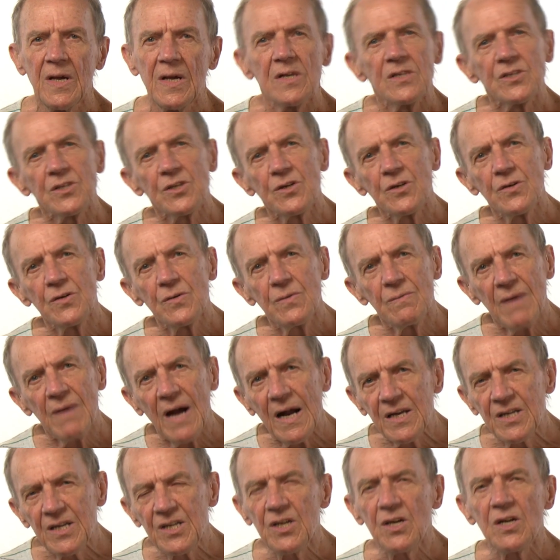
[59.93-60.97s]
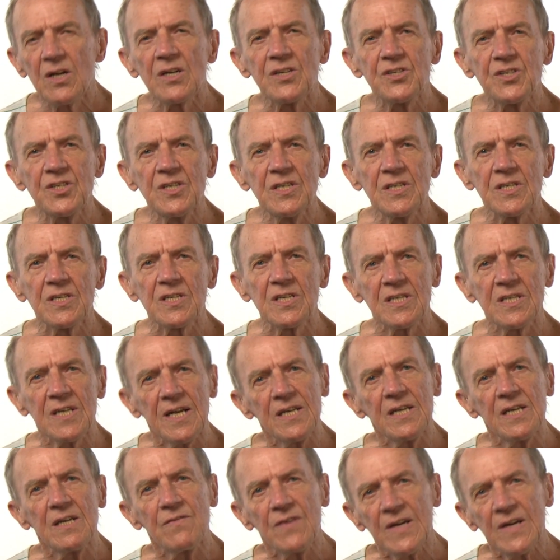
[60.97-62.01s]
So archaeology, the
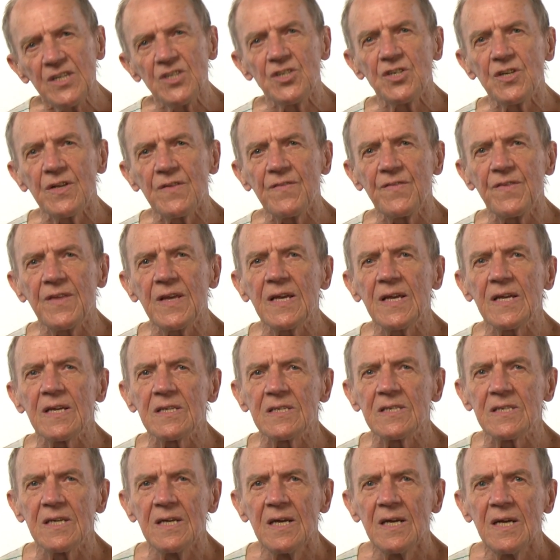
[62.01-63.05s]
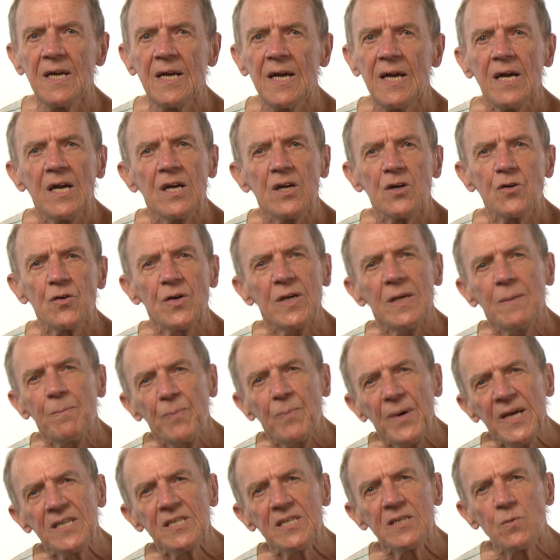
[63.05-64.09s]
study of ancient things.
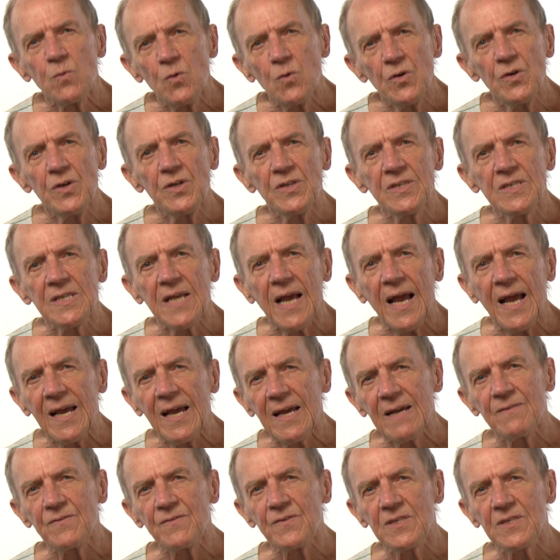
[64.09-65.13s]
Greek-based words have